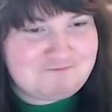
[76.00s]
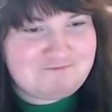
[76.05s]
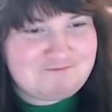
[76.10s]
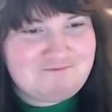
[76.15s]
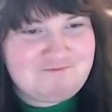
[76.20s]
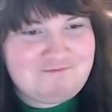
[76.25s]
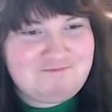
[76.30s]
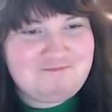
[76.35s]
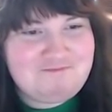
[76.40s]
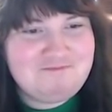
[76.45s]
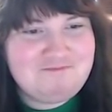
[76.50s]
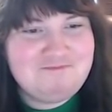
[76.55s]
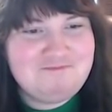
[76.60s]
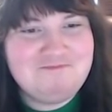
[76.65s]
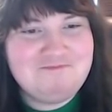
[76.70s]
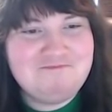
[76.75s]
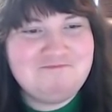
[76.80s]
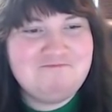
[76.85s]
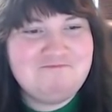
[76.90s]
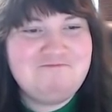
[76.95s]

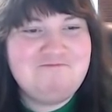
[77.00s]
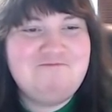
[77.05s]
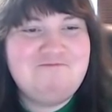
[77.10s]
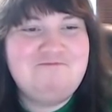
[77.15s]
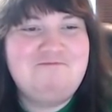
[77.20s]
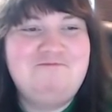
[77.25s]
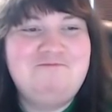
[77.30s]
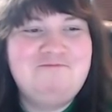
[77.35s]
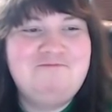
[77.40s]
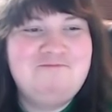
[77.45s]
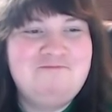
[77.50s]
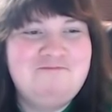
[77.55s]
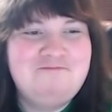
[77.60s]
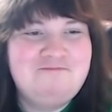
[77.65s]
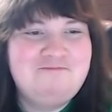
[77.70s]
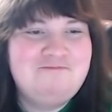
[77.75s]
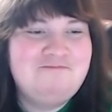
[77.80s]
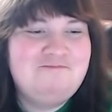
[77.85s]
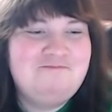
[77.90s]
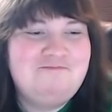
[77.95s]

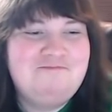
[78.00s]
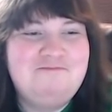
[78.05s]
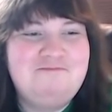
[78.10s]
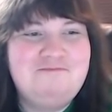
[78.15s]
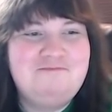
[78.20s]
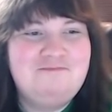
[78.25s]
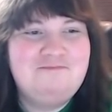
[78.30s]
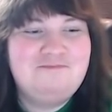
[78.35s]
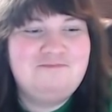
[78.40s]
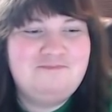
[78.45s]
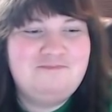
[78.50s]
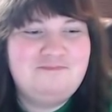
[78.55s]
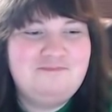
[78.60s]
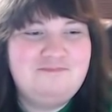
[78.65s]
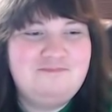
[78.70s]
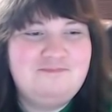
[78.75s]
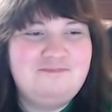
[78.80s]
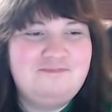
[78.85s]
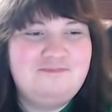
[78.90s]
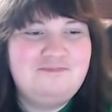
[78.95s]

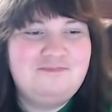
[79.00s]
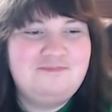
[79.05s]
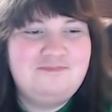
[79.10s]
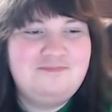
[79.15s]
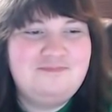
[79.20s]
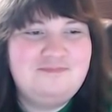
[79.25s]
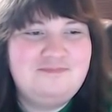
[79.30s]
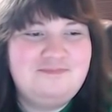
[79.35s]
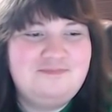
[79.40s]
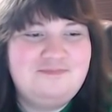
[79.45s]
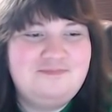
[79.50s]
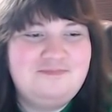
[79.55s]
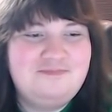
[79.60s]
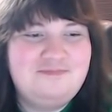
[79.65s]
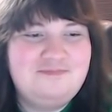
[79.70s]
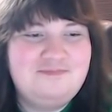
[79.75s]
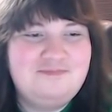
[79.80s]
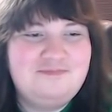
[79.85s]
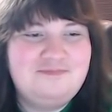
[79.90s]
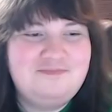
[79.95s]

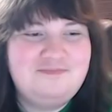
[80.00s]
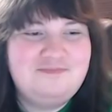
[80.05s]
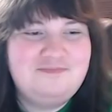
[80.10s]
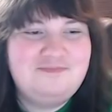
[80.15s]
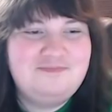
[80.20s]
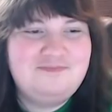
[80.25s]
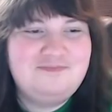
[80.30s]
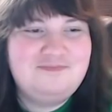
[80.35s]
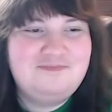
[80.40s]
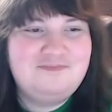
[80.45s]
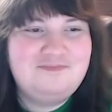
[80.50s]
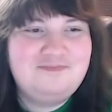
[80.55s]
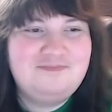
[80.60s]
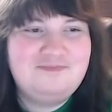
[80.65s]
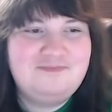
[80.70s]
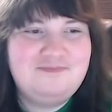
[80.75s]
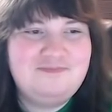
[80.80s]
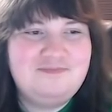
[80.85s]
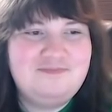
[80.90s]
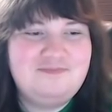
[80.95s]

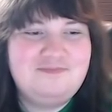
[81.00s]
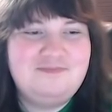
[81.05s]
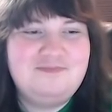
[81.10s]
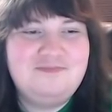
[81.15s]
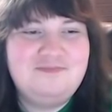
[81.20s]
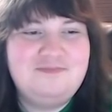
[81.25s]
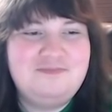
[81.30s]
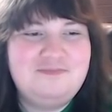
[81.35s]
No words are spoken by the person on screen.